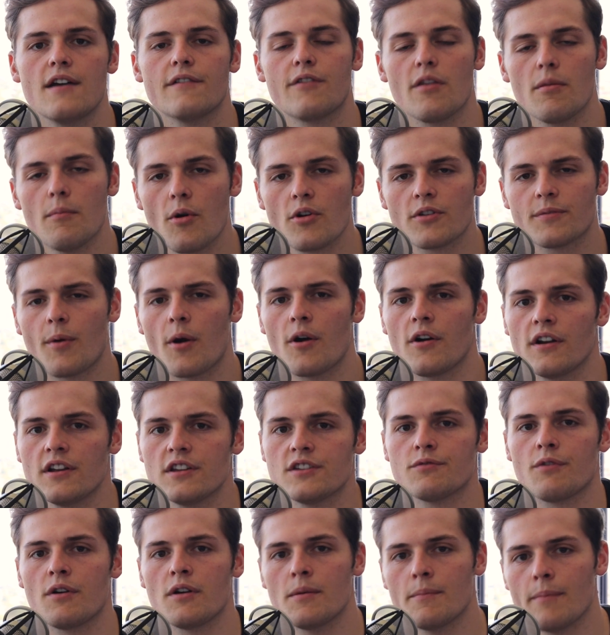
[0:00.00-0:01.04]
for the most part,
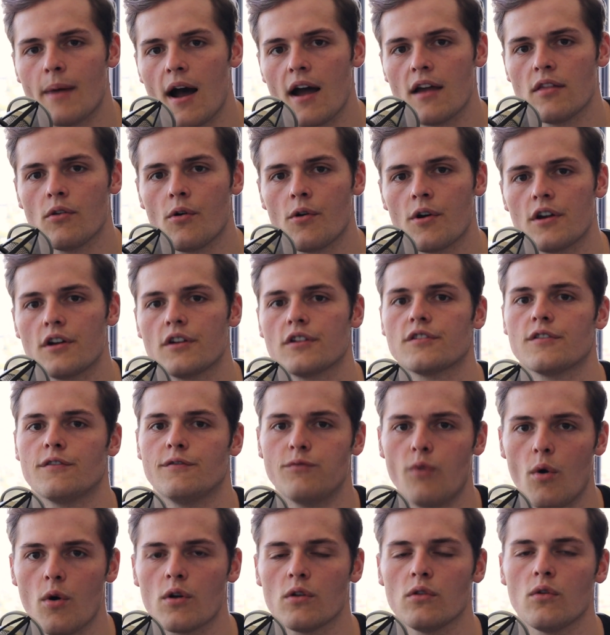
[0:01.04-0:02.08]
it's written by lawyers,
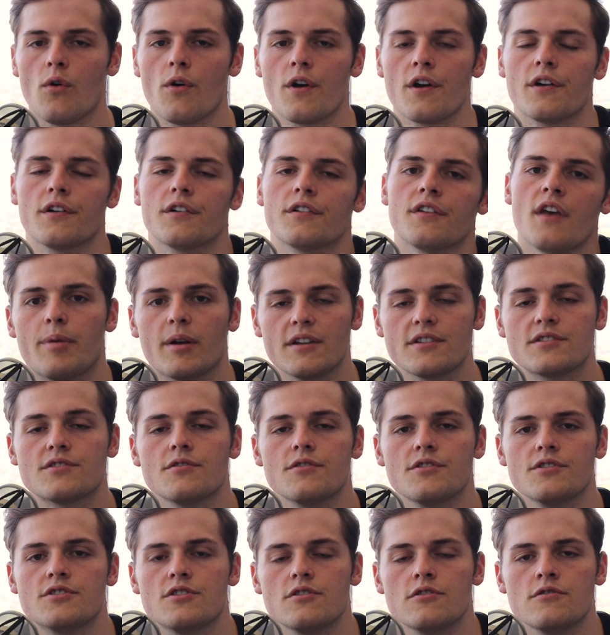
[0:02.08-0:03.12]
for lawyers, but as
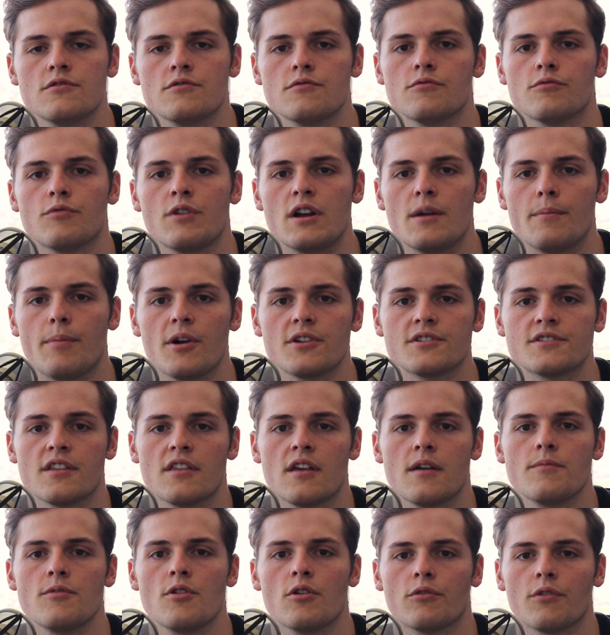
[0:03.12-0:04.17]
soon as you read a bunch of
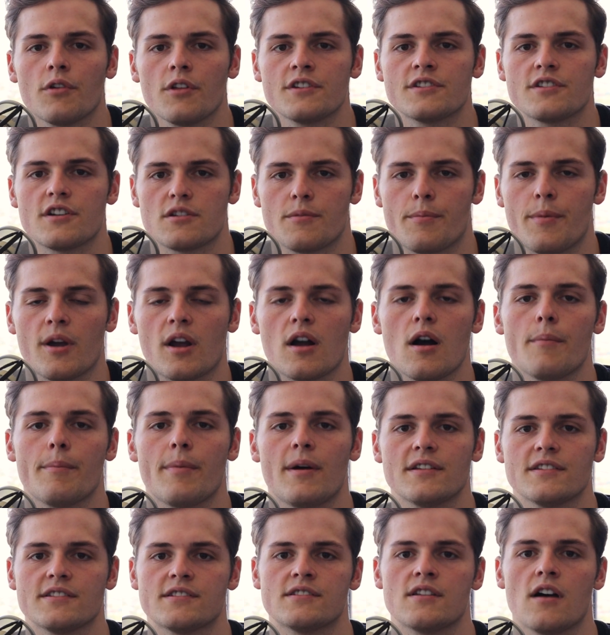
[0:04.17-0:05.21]
them, you'll really start to pick up
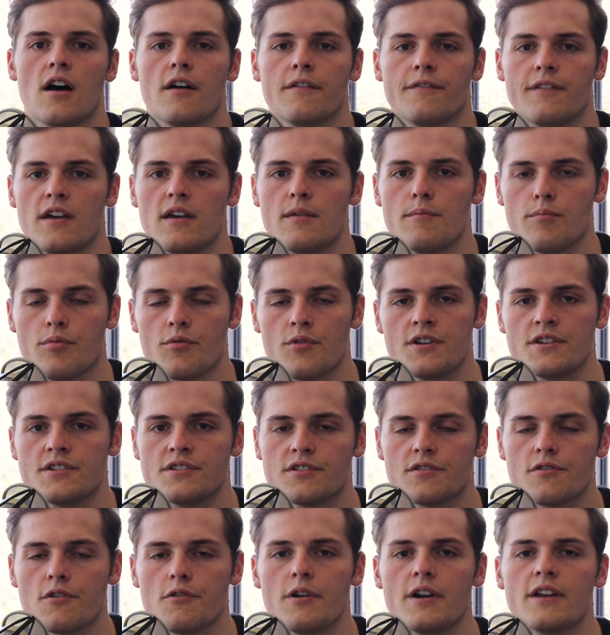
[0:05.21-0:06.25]
on stuff and breeze
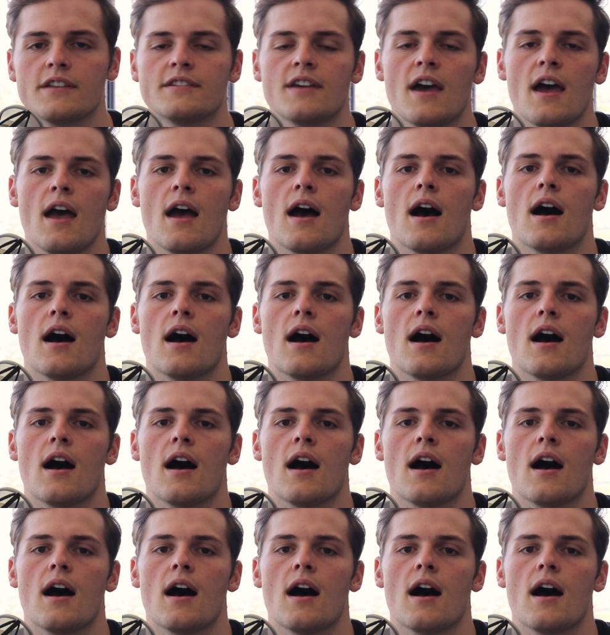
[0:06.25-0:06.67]
through it.